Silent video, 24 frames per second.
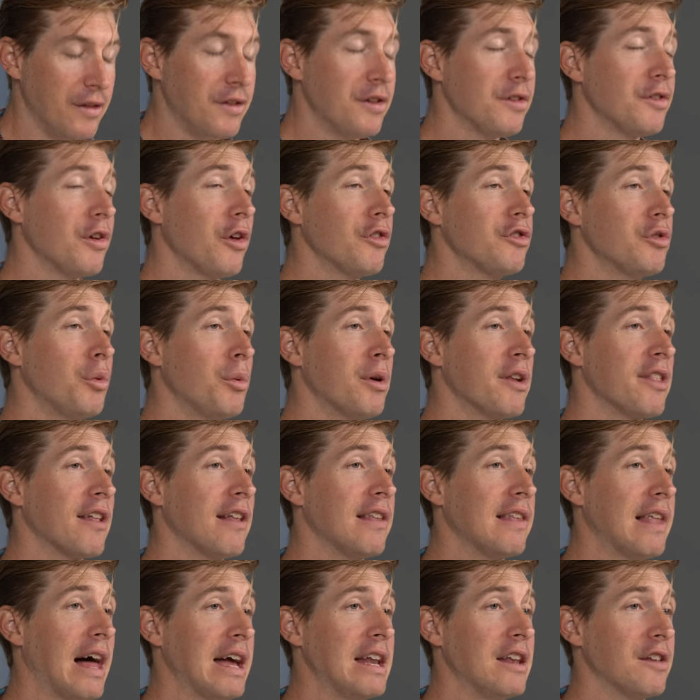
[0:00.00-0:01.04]
This is also one of
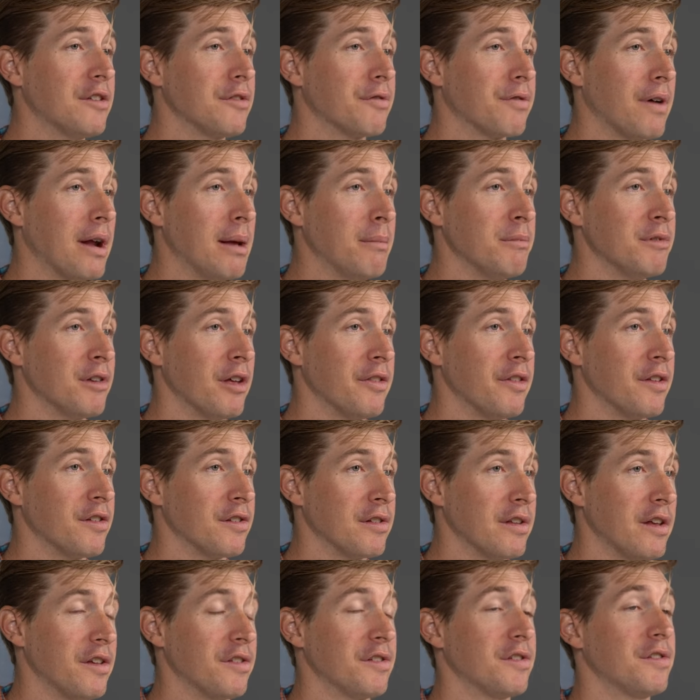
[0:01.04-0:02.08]
the lightest frames on
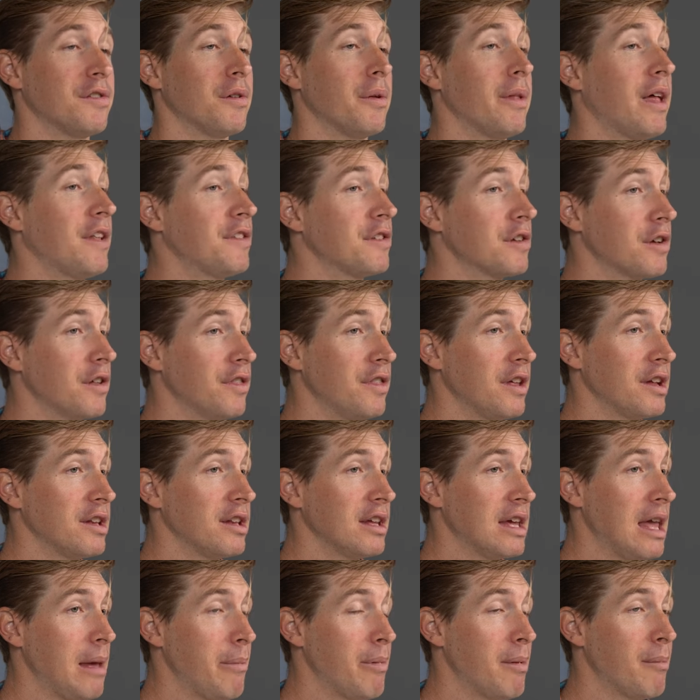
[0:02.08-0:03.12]
this list, so that's a good thing
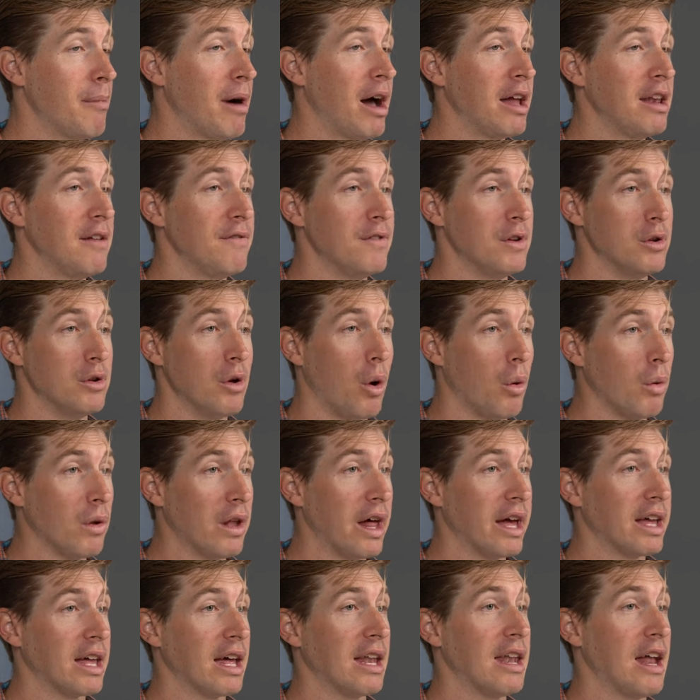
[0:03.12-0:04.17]
to keep in mind if you don't
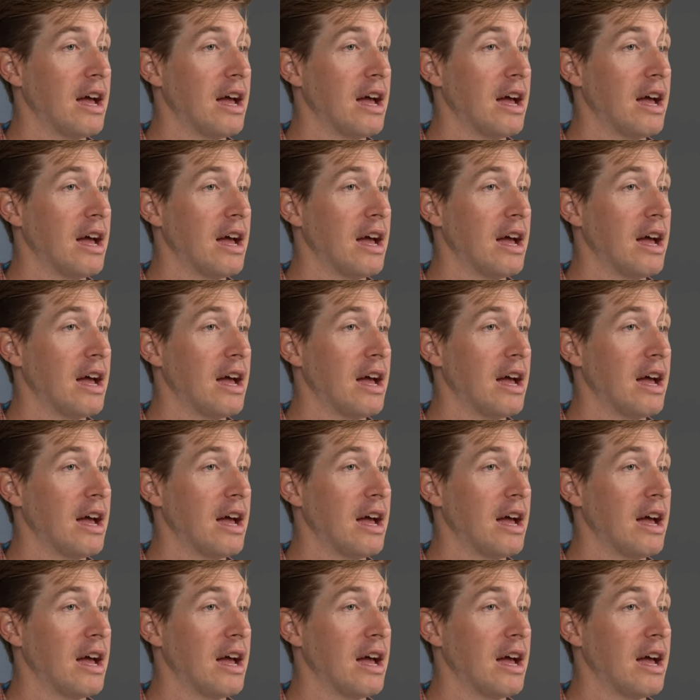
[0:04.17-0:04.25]
like a